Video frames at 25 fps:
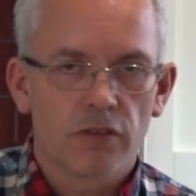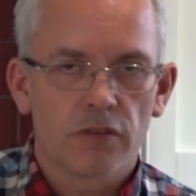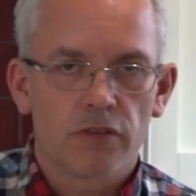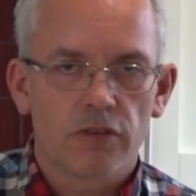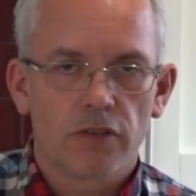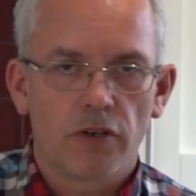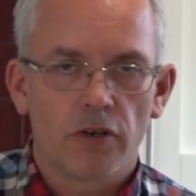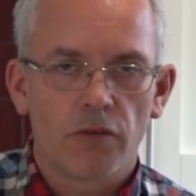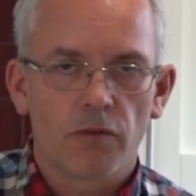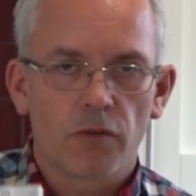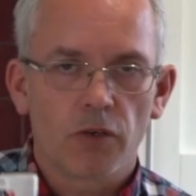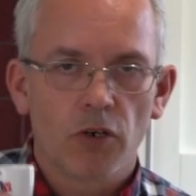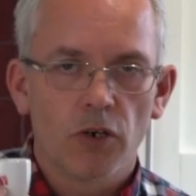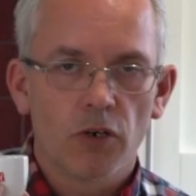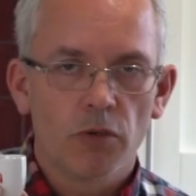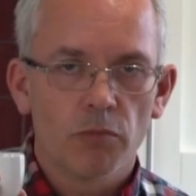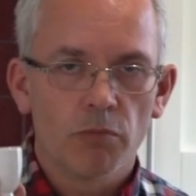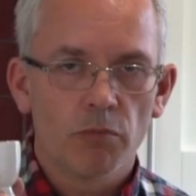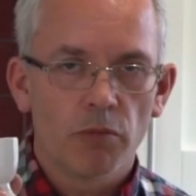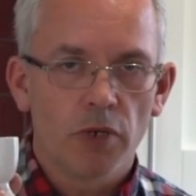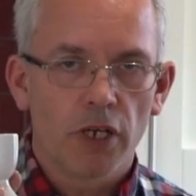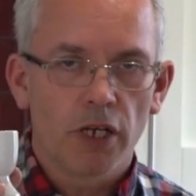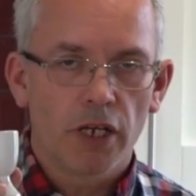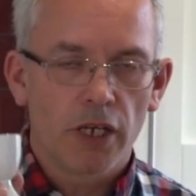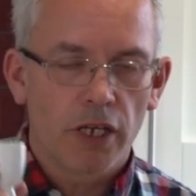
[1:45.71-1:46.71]
So I've got
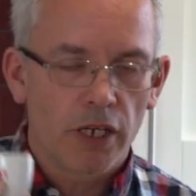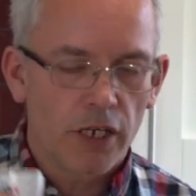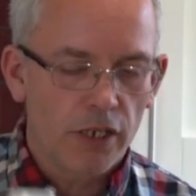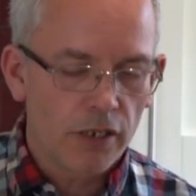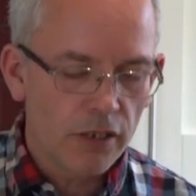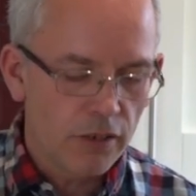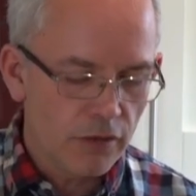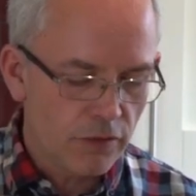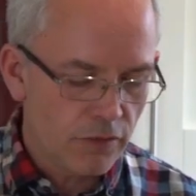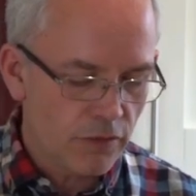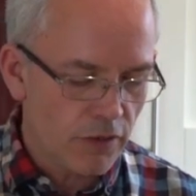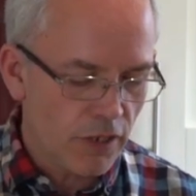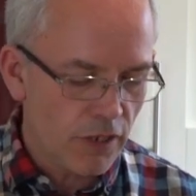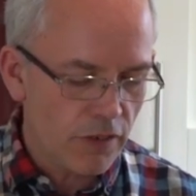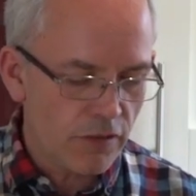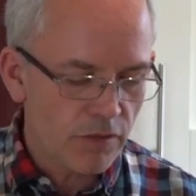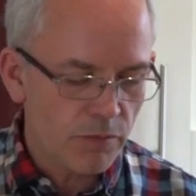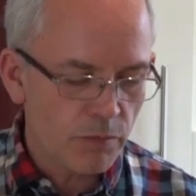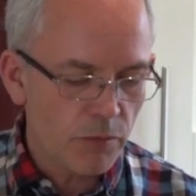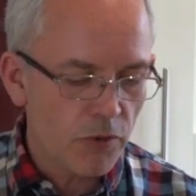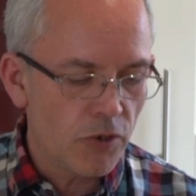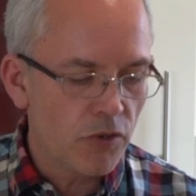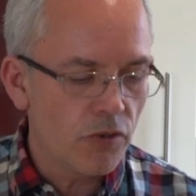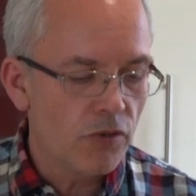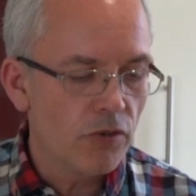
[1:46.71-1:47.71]
my
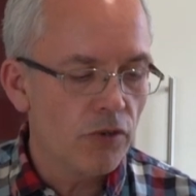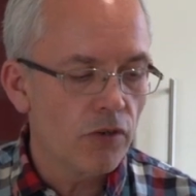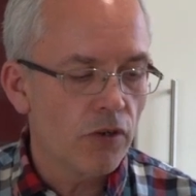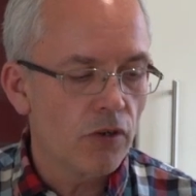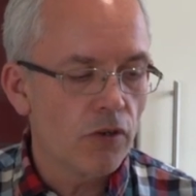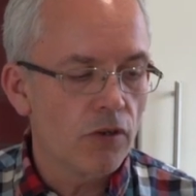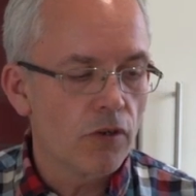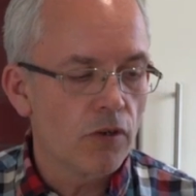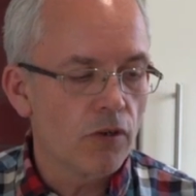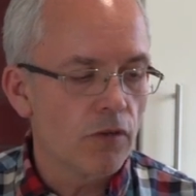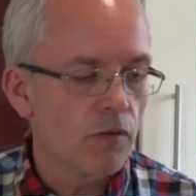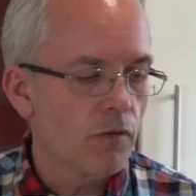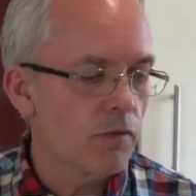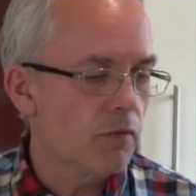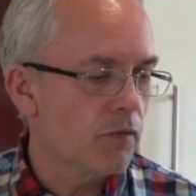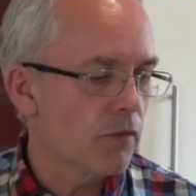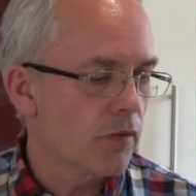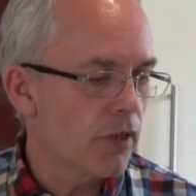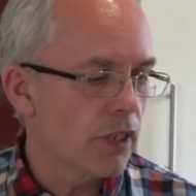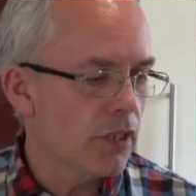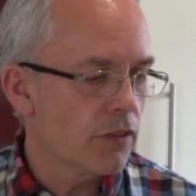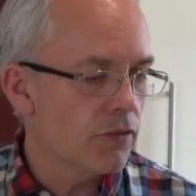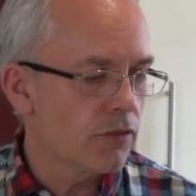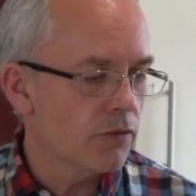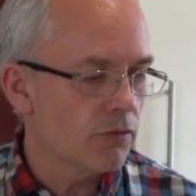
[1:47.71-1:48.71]
teaspoon of
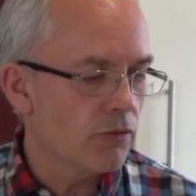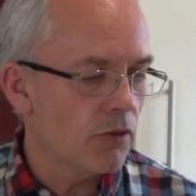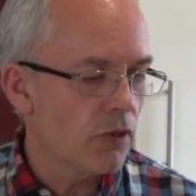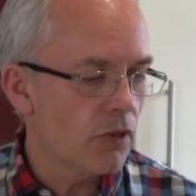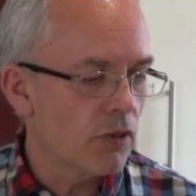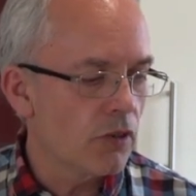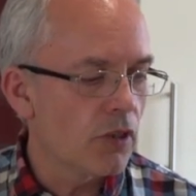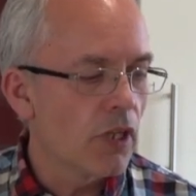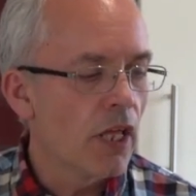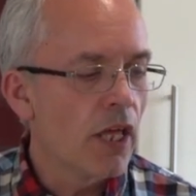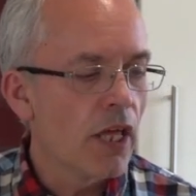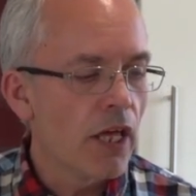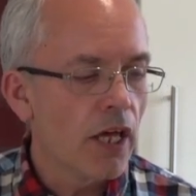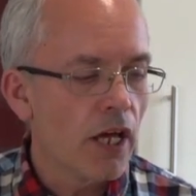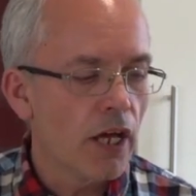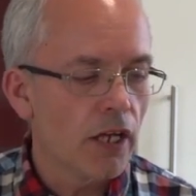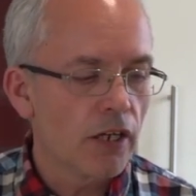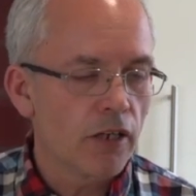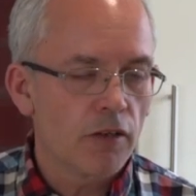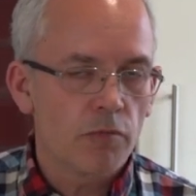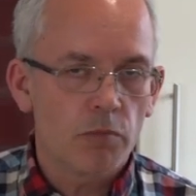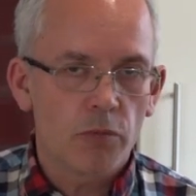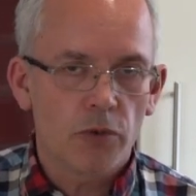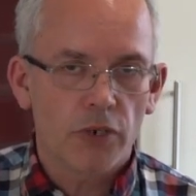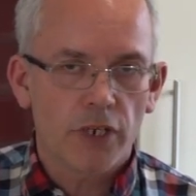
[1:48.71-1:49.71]
glycerol
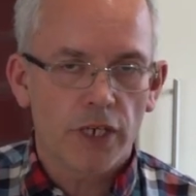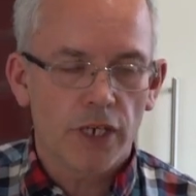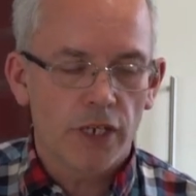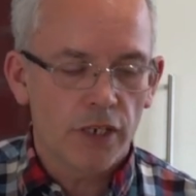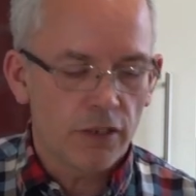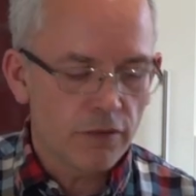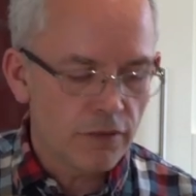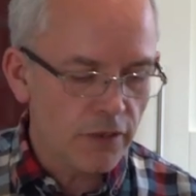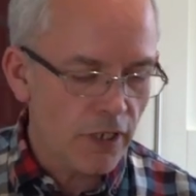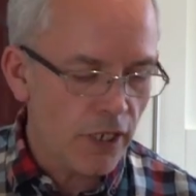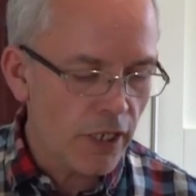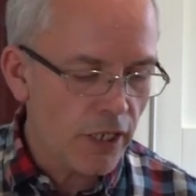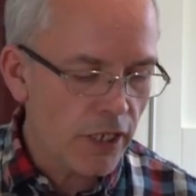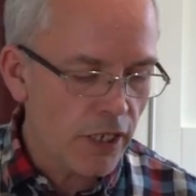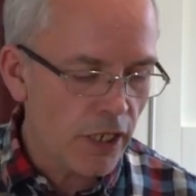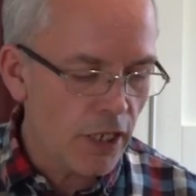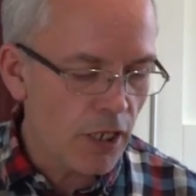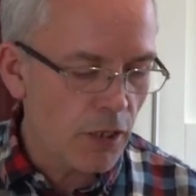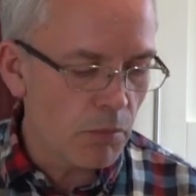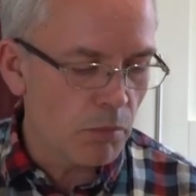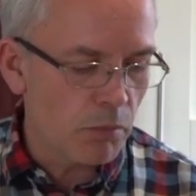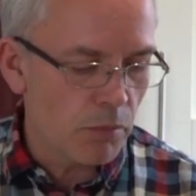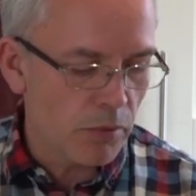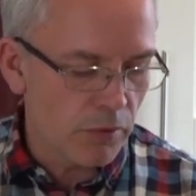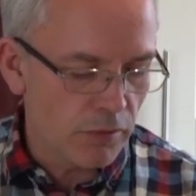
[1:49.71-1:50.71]
and I've put it in a
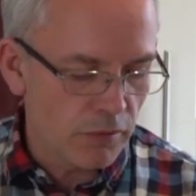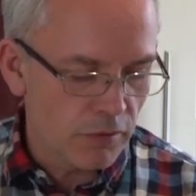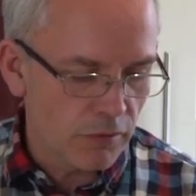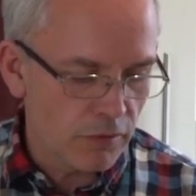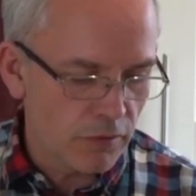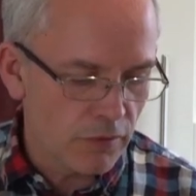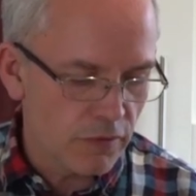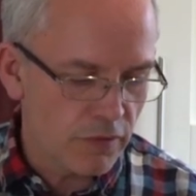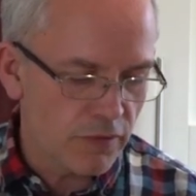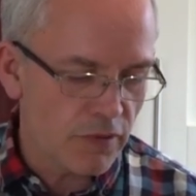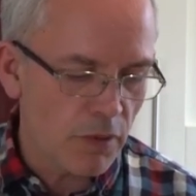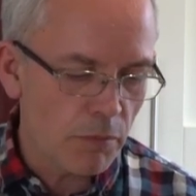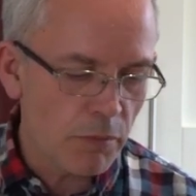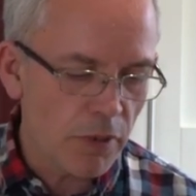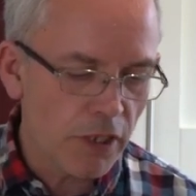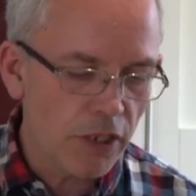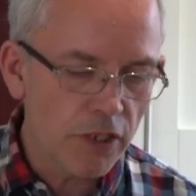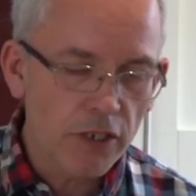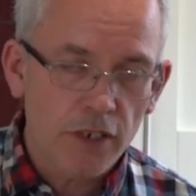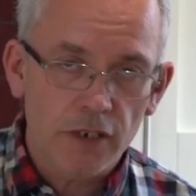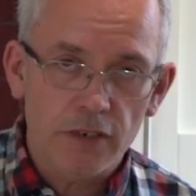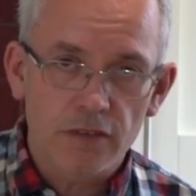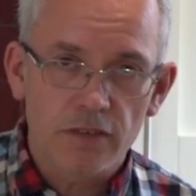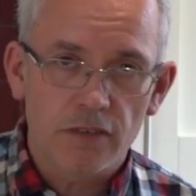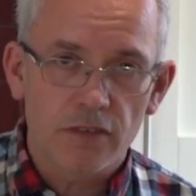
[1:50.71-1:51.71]
teacup, something
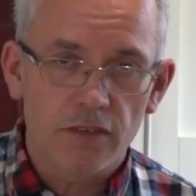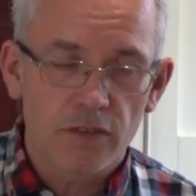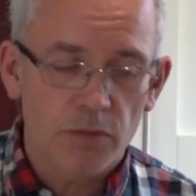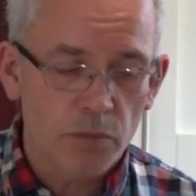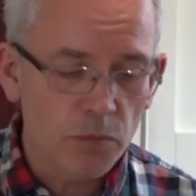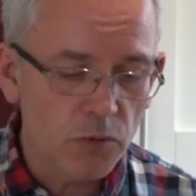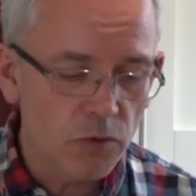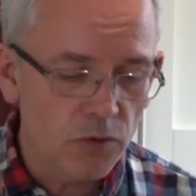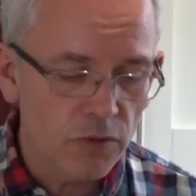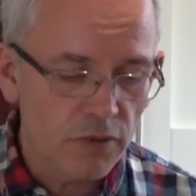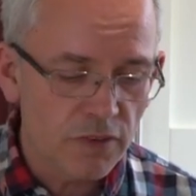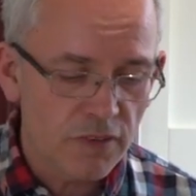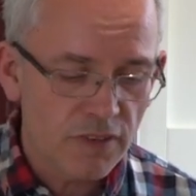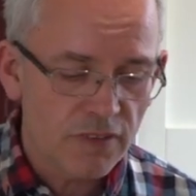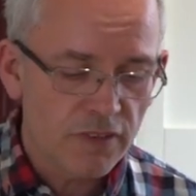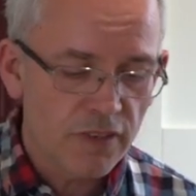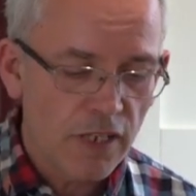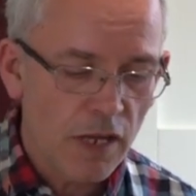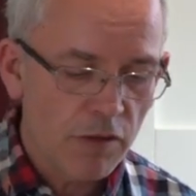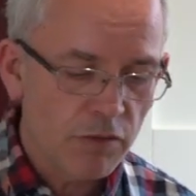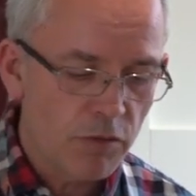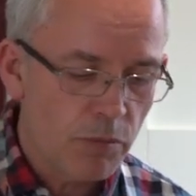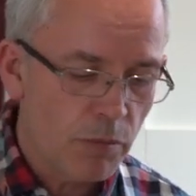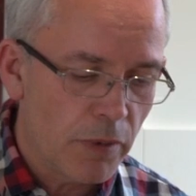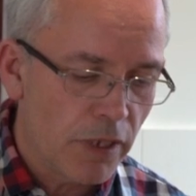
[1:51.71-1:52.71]
nice and small, it doesn't
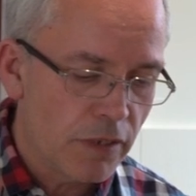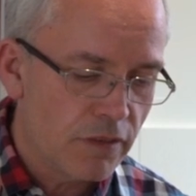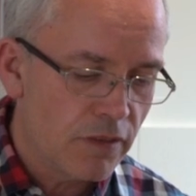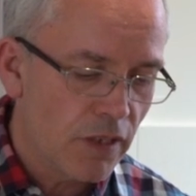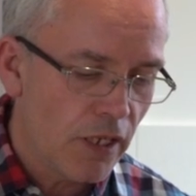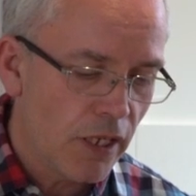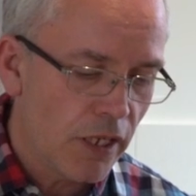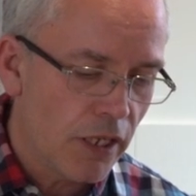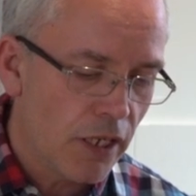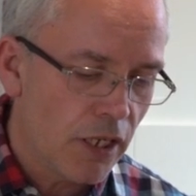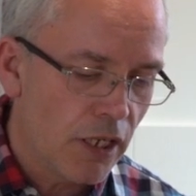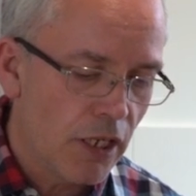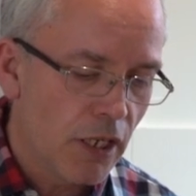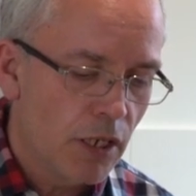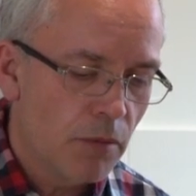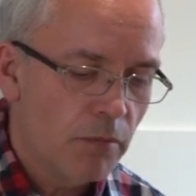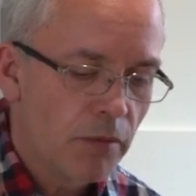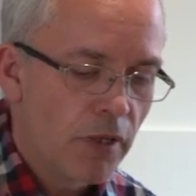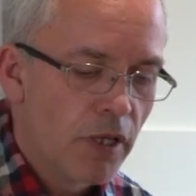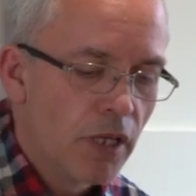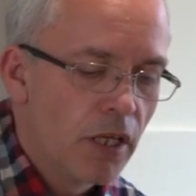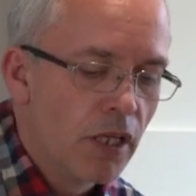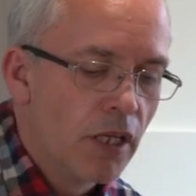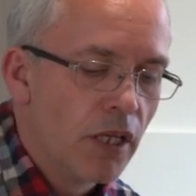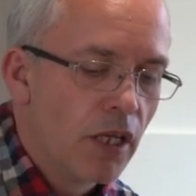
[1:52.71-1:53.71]
have to be a teacup.